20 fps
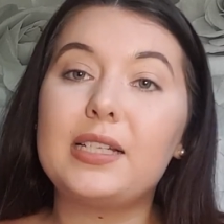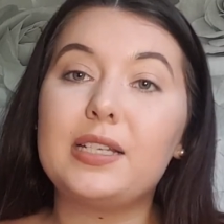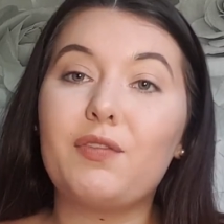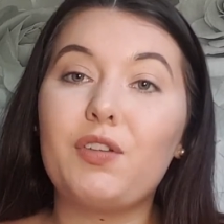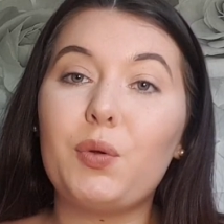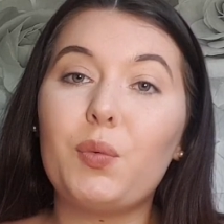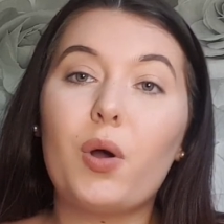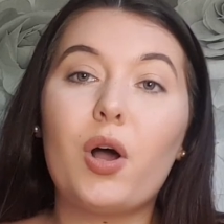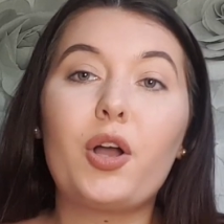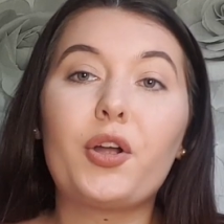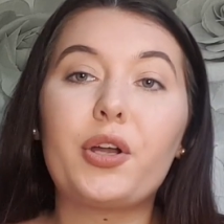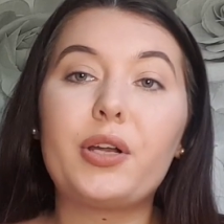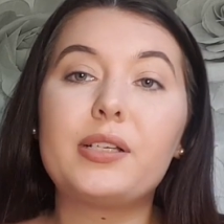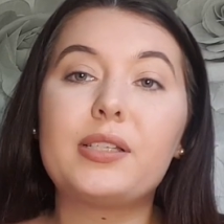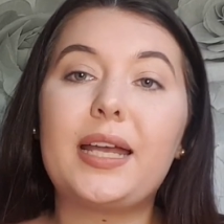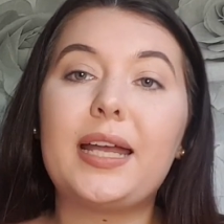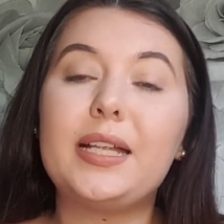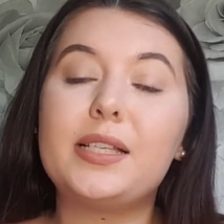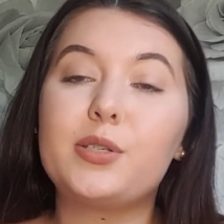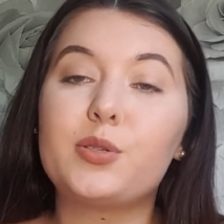If you are going to
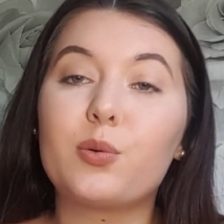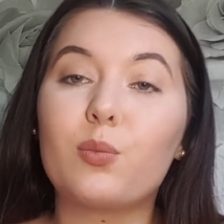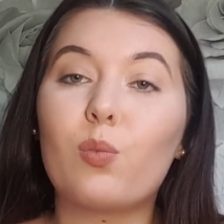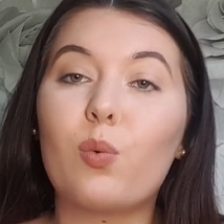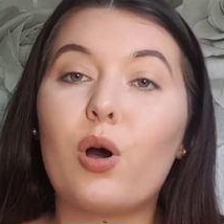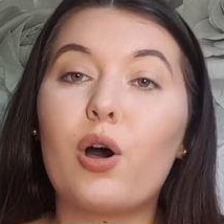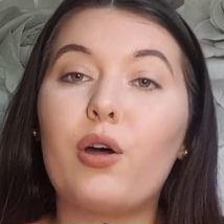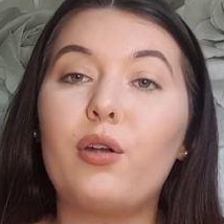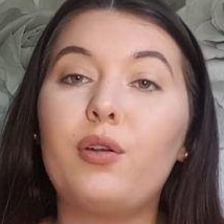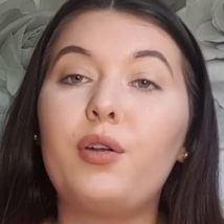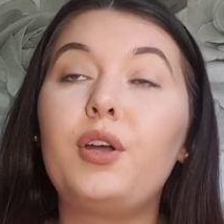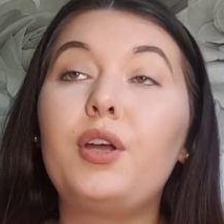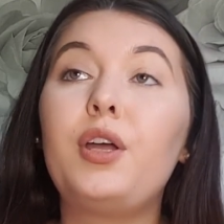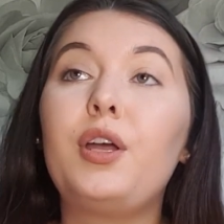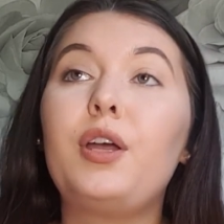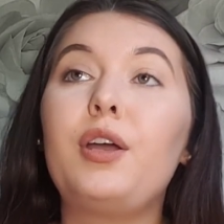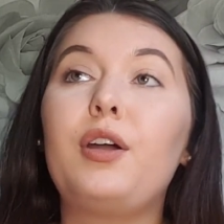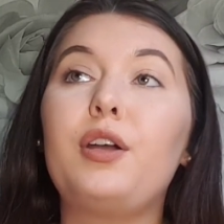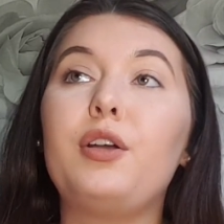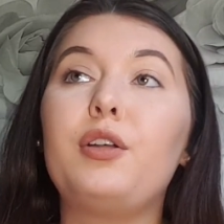say to someone
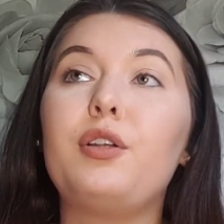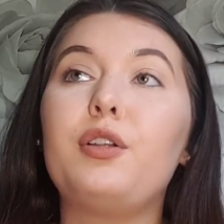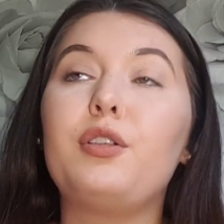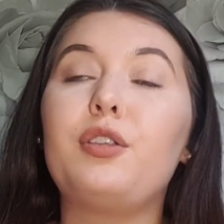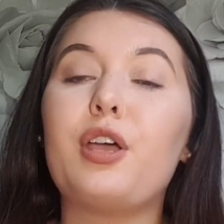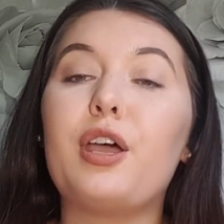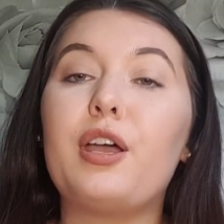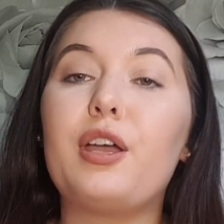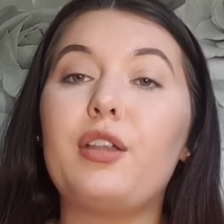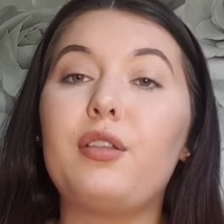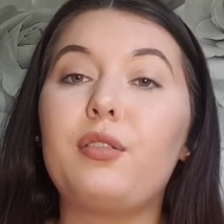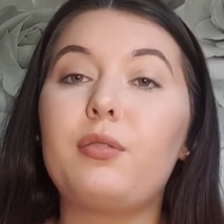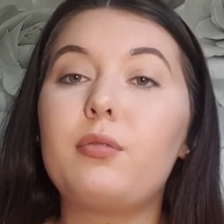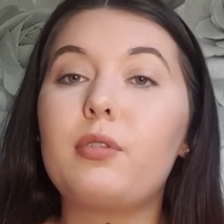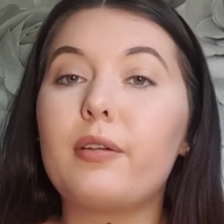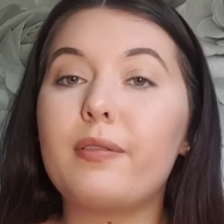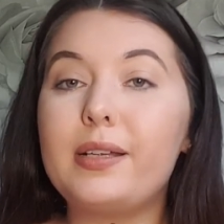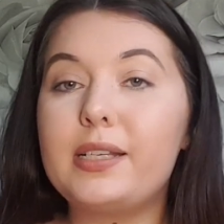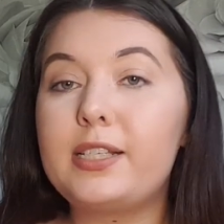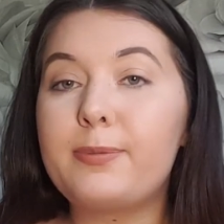that
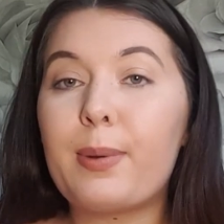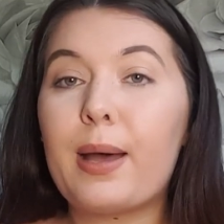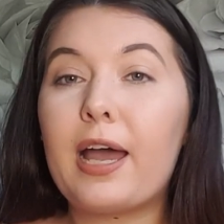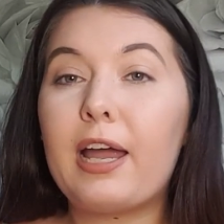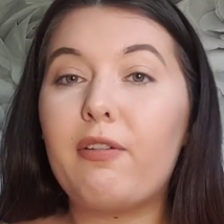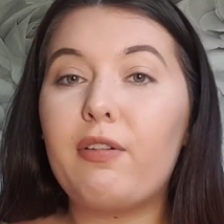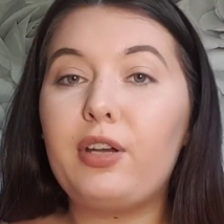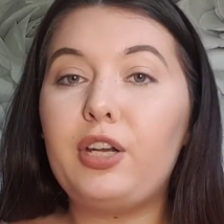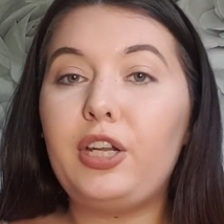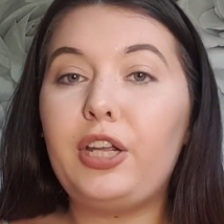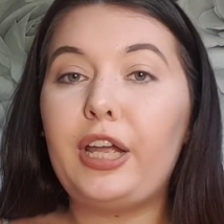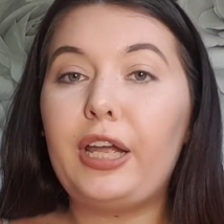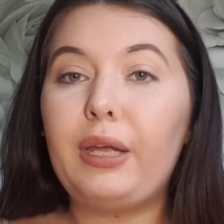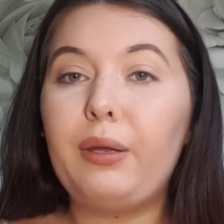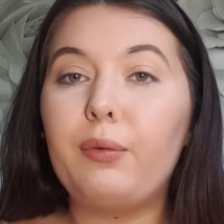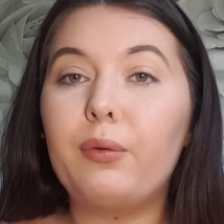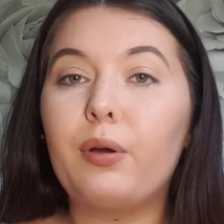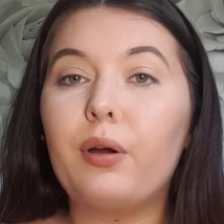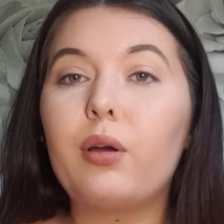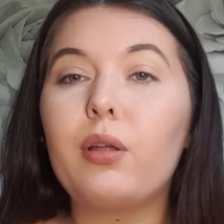they're inspiring
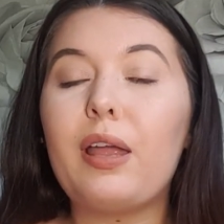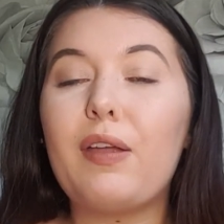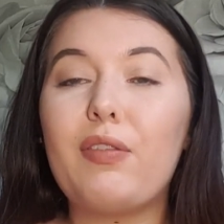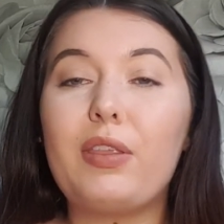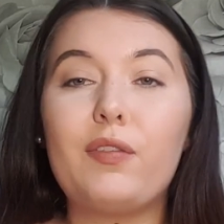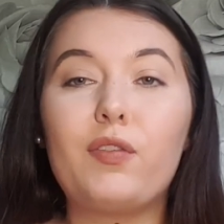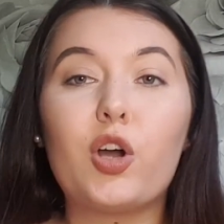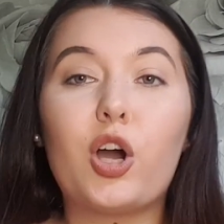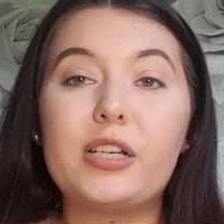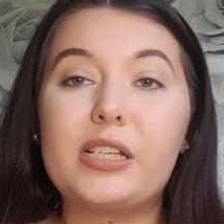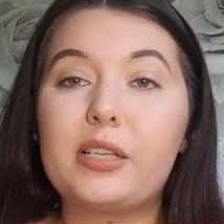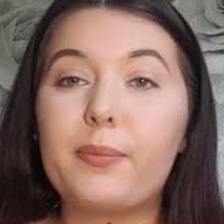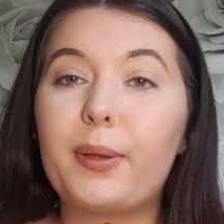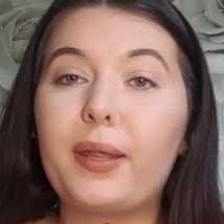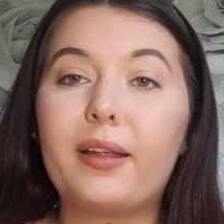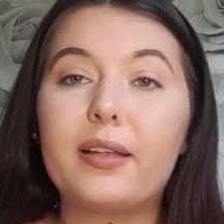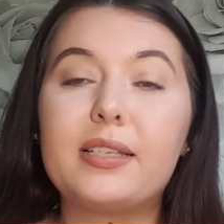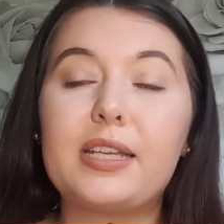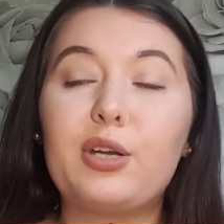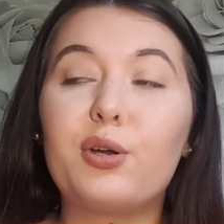you, if they've got a
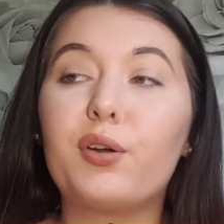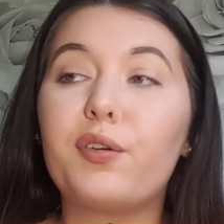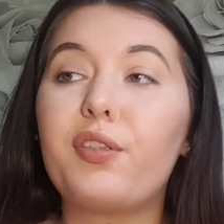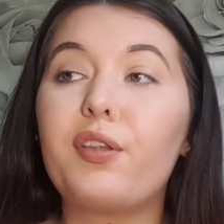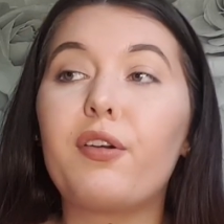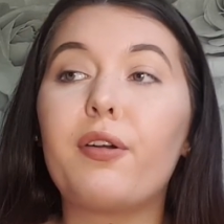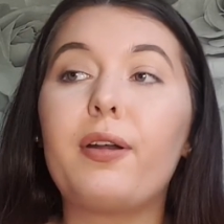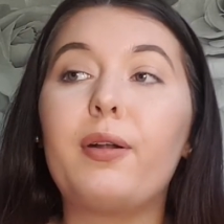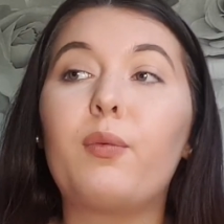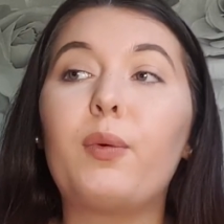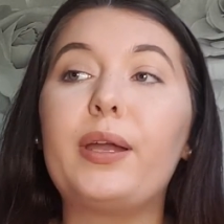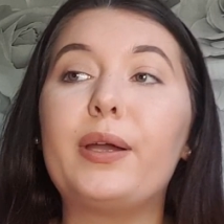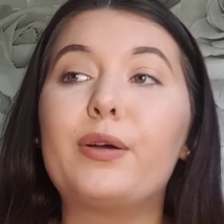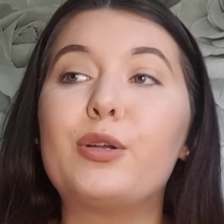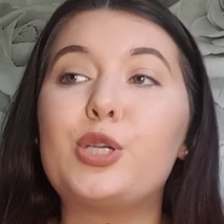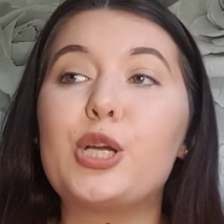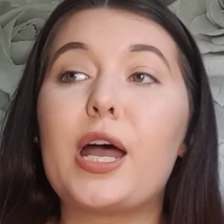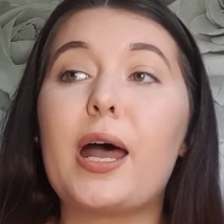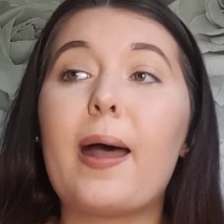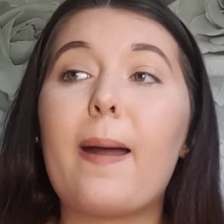disability or if they're in a
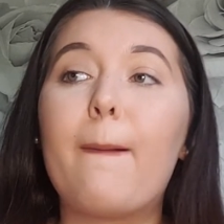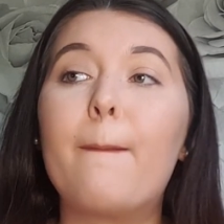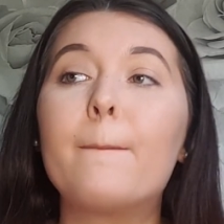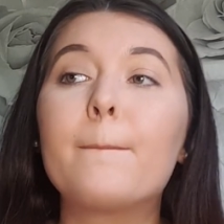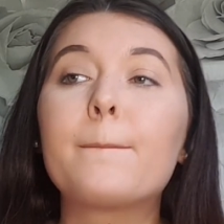wheelchair,